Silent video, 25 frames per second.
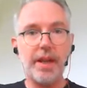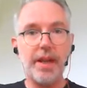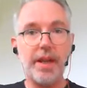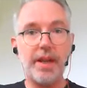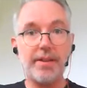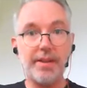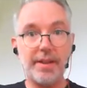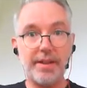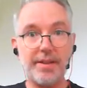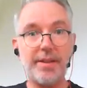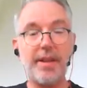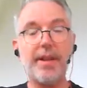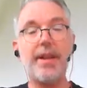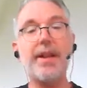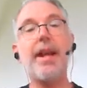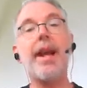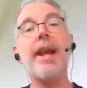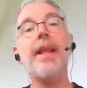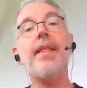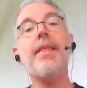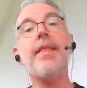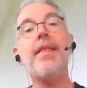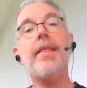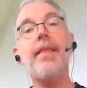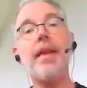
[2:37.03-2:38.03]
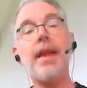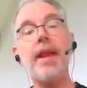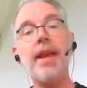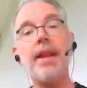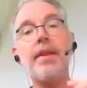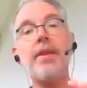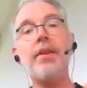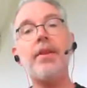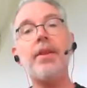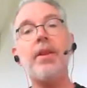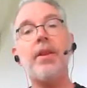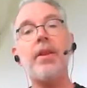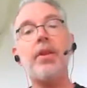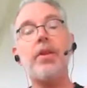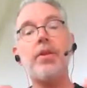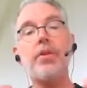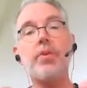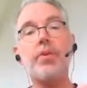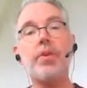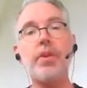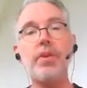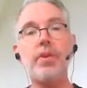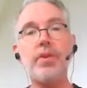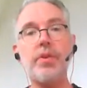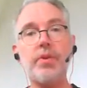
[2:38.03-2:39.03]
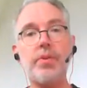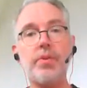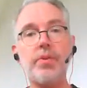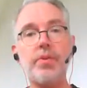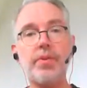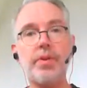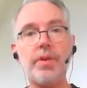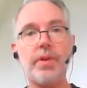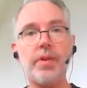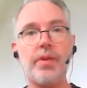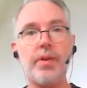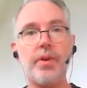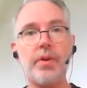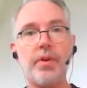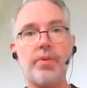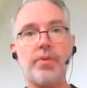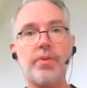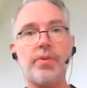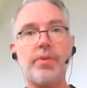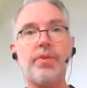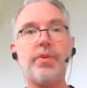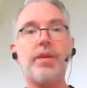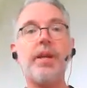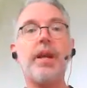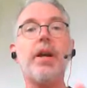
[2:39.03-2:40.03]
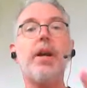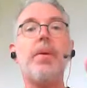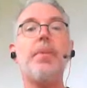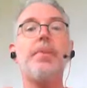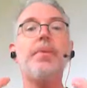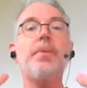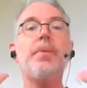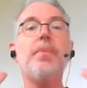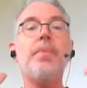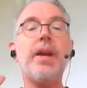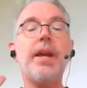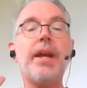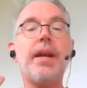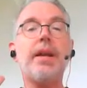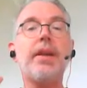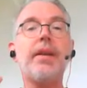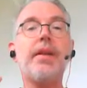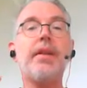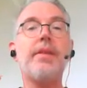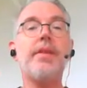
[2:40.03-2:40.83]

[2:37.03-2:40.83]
as I said, and then you can use the notes to help you make